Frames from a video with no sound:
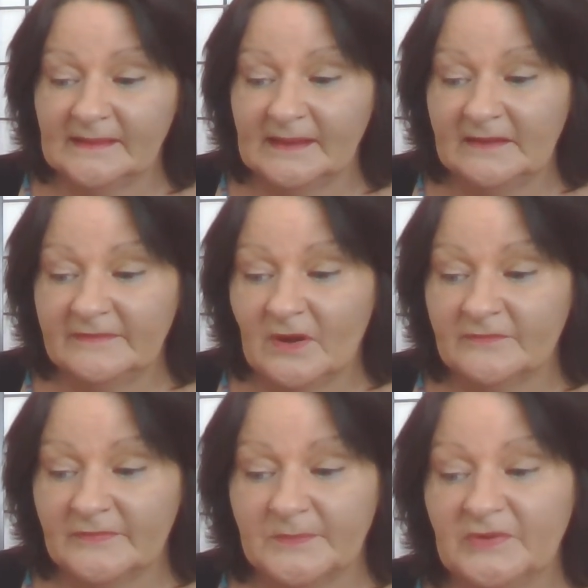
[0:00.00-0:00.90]
a love
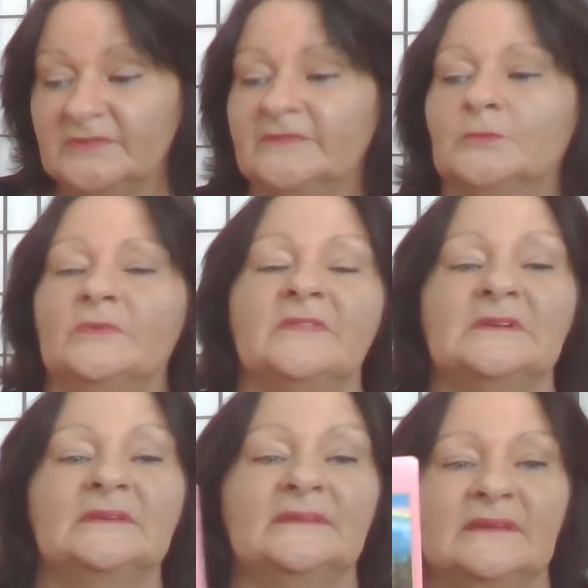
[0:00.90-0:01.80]
of the beautiful
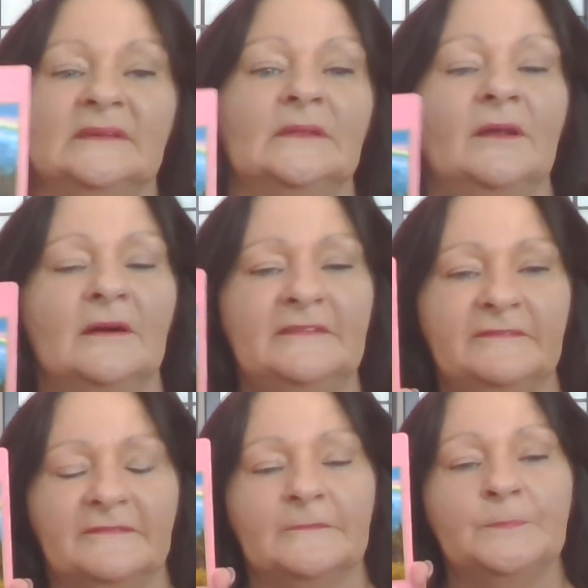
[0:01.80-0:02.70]
things in life.
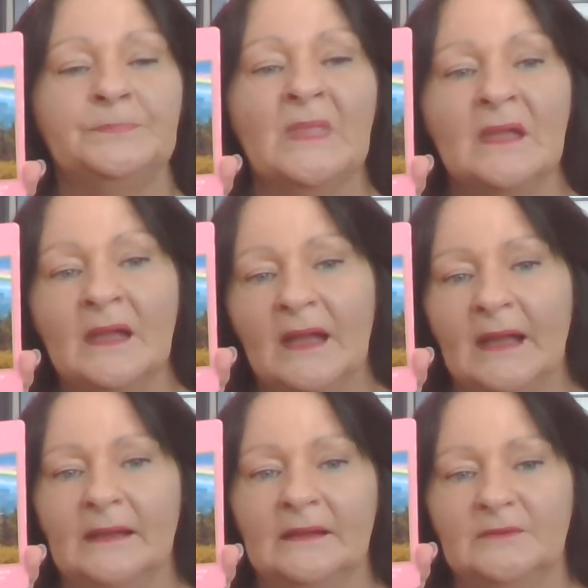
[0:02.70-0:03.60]

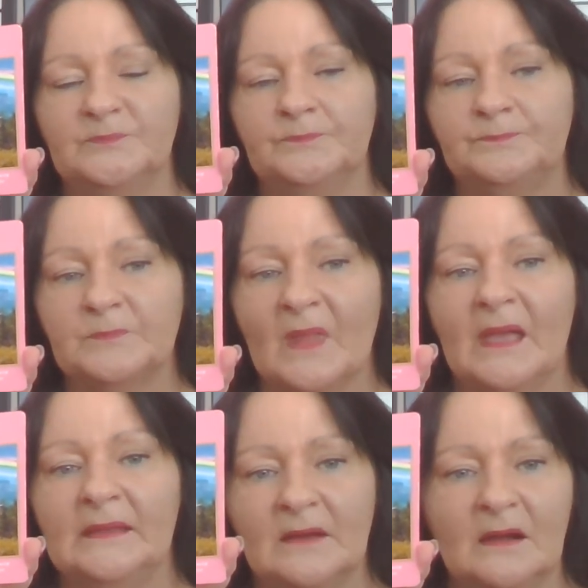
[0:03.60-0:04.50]
And
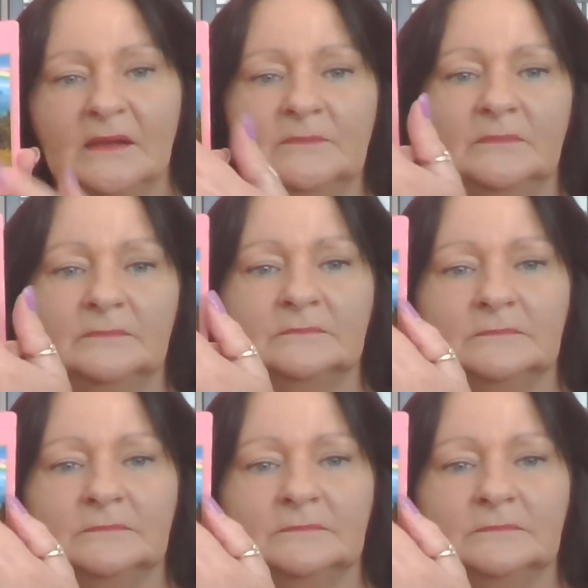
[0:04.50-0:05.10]
I'm